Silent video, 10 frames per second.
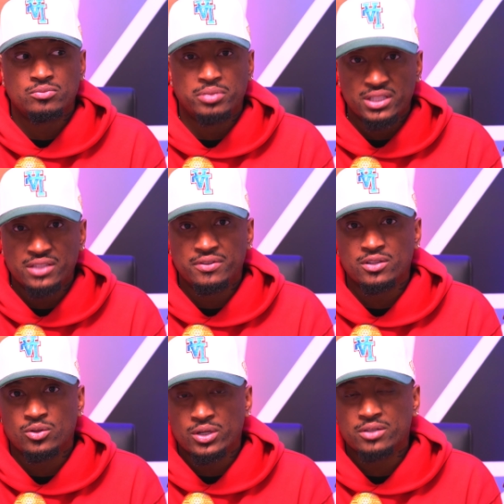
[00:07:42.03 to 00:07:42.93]
believe
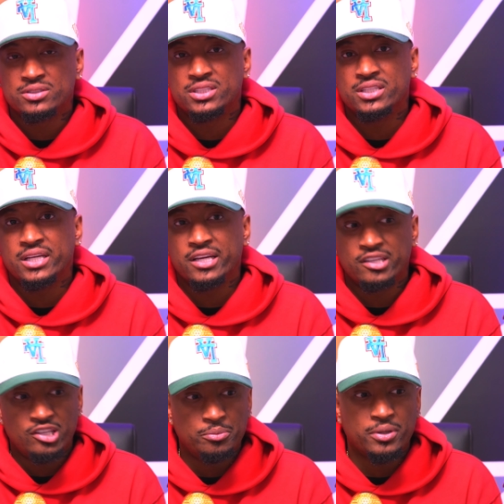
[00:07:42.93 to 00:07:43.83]
in loyalty
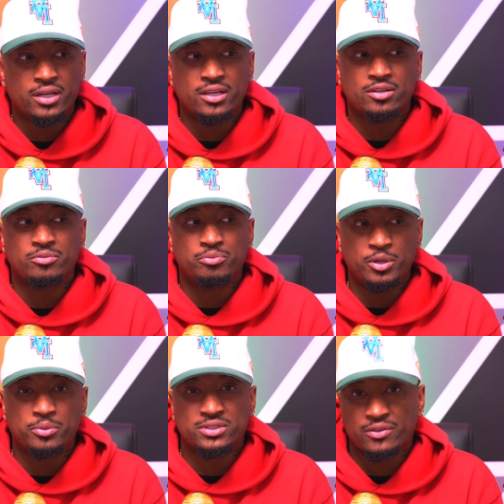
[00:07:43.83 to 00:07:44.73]
and keeping
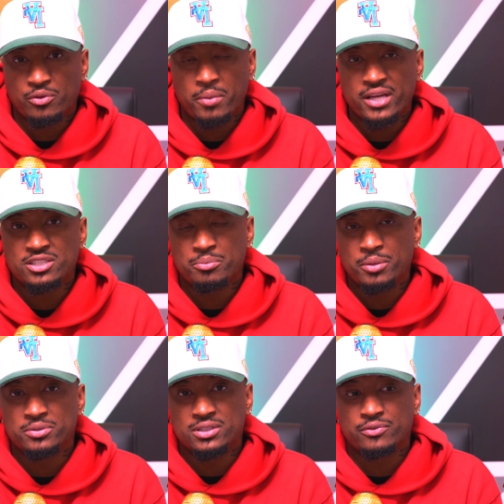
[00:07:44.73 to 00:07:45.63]
people's information,
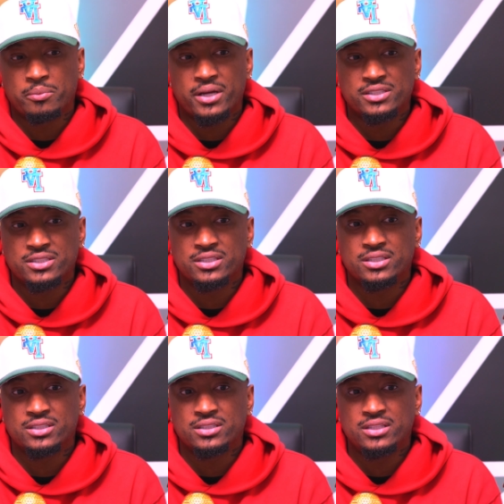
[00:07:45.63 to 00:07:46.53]
people's
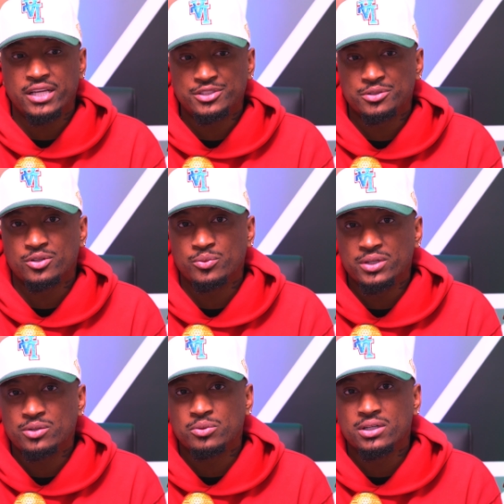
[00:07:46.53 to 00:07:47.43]
information, that you're the
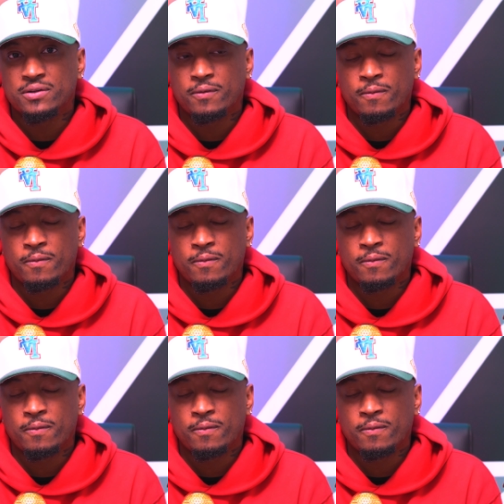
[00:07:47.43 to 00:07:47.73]
weak one.